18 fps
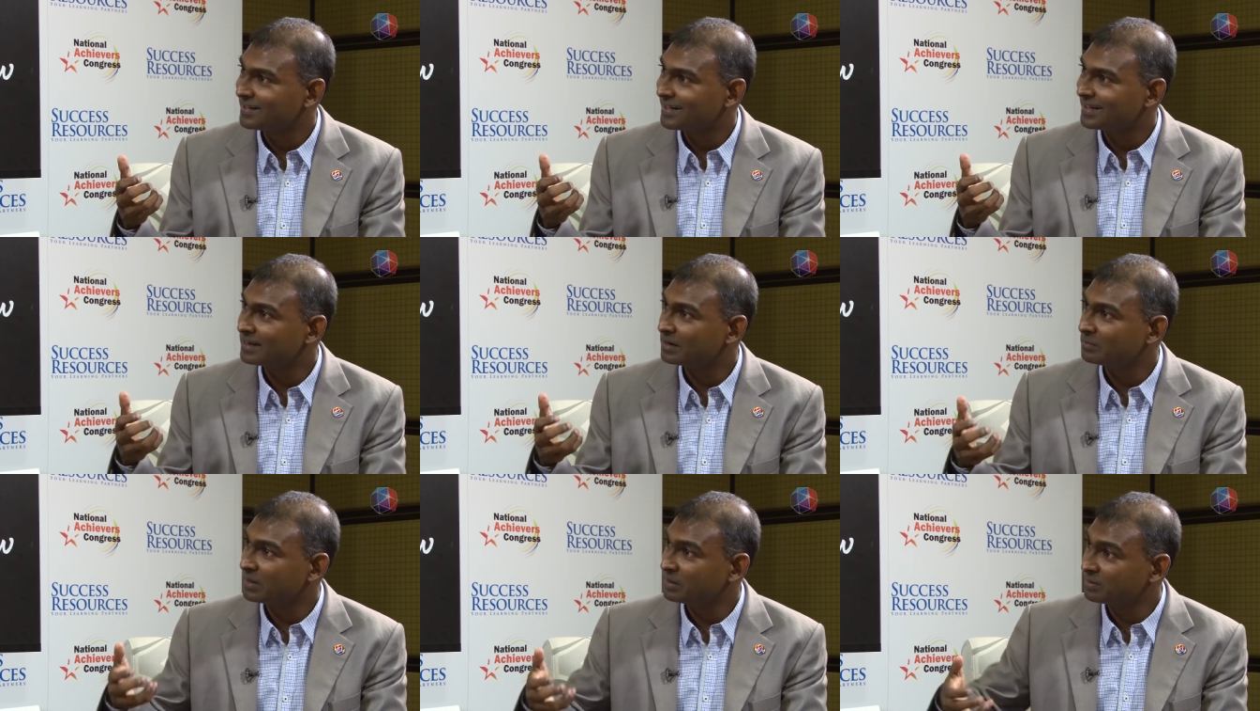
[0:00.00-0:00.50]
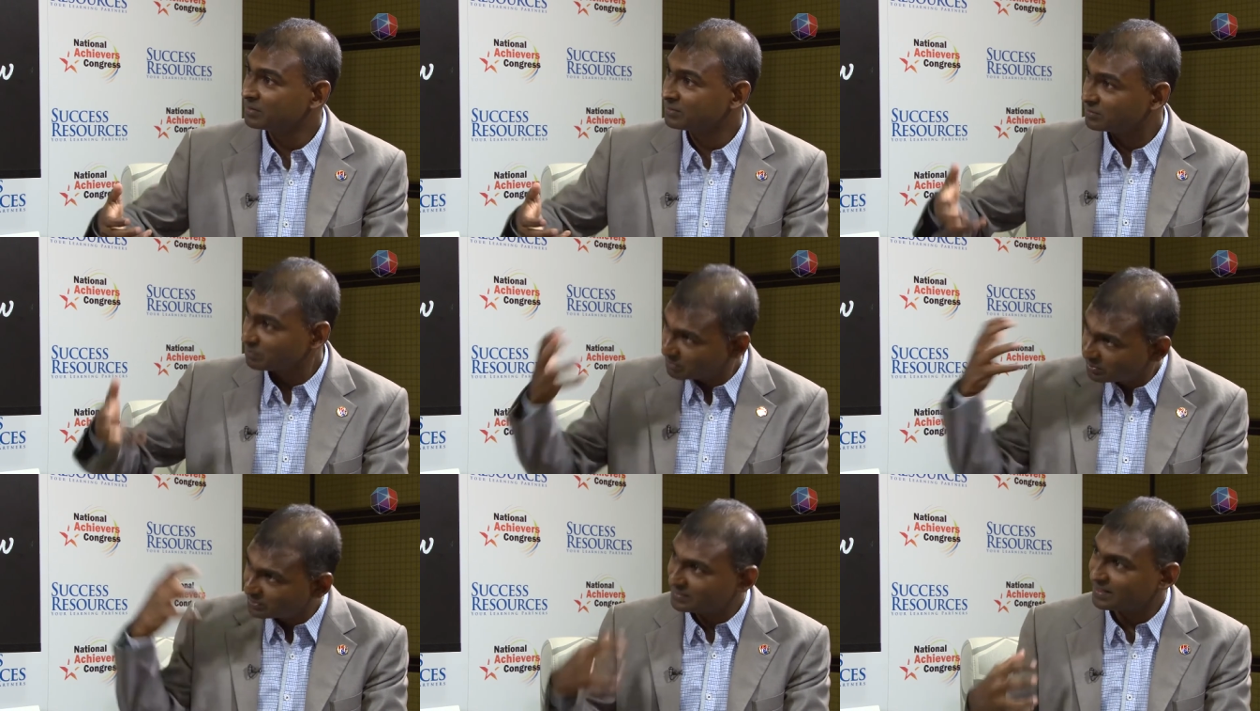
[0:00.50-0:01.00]
and I'm able to
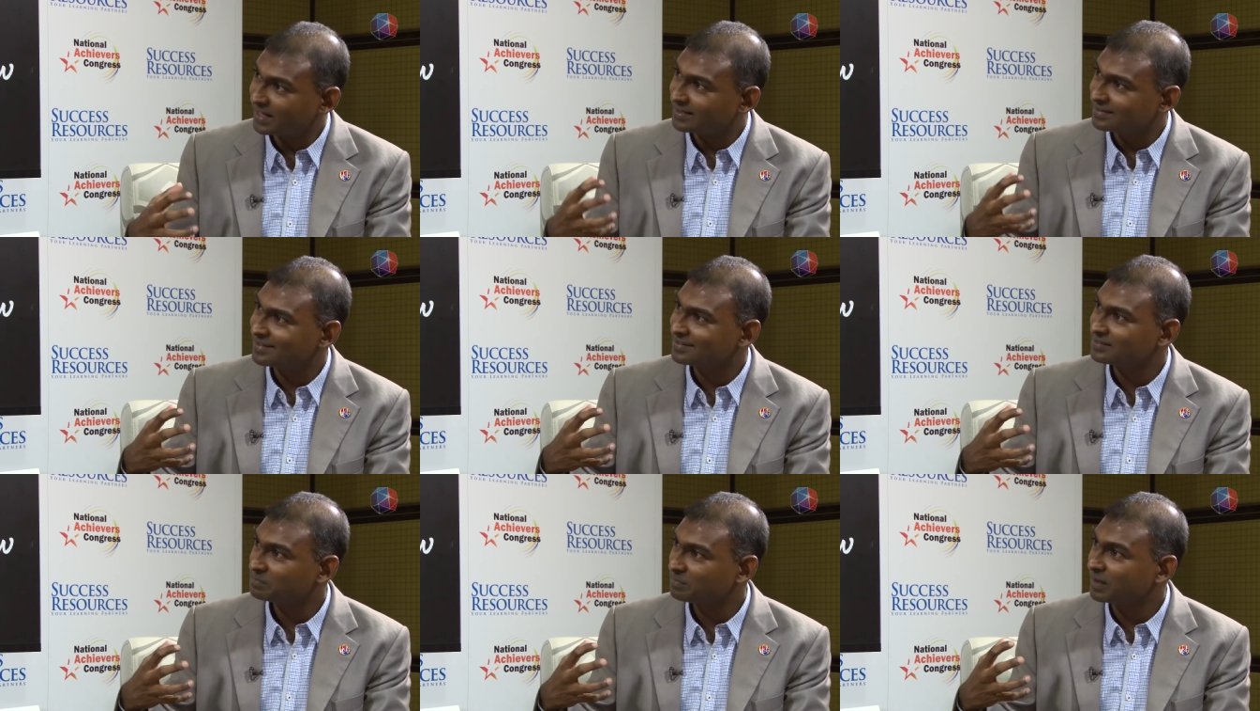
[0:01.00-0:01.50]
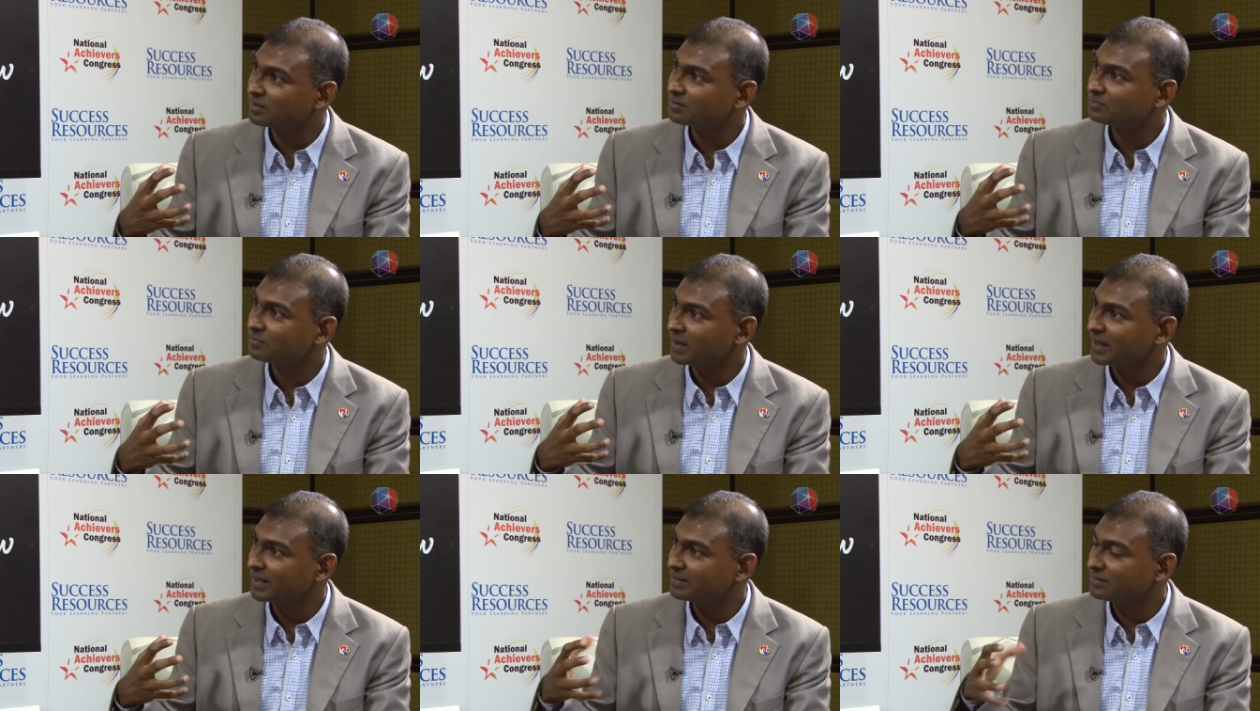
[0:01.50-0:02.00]
put that as part of
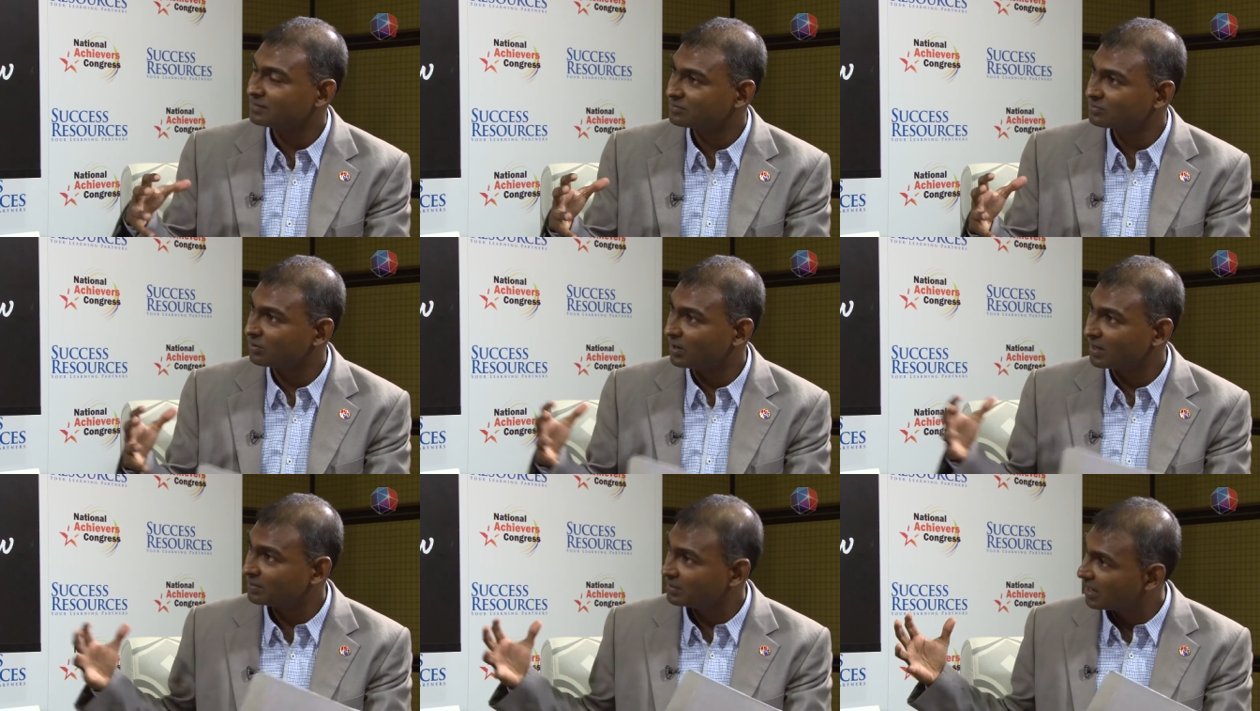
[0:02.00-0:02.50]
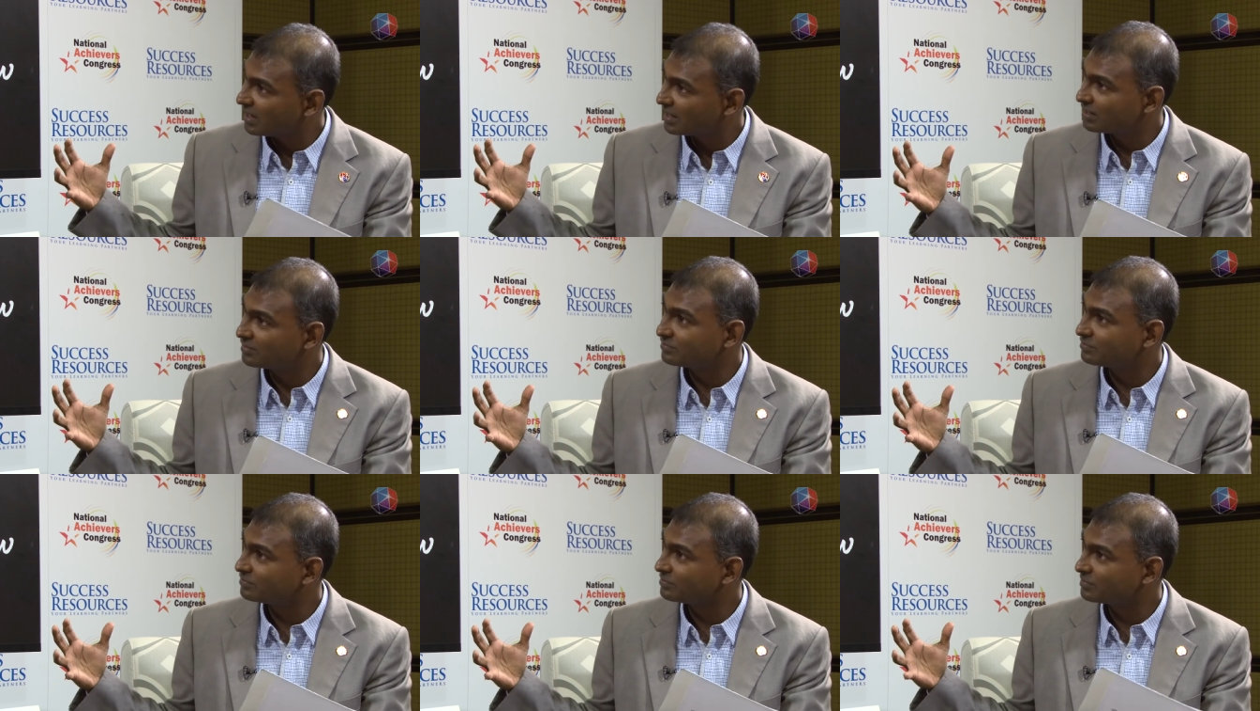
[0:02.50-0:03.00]
mine, and so I, I have,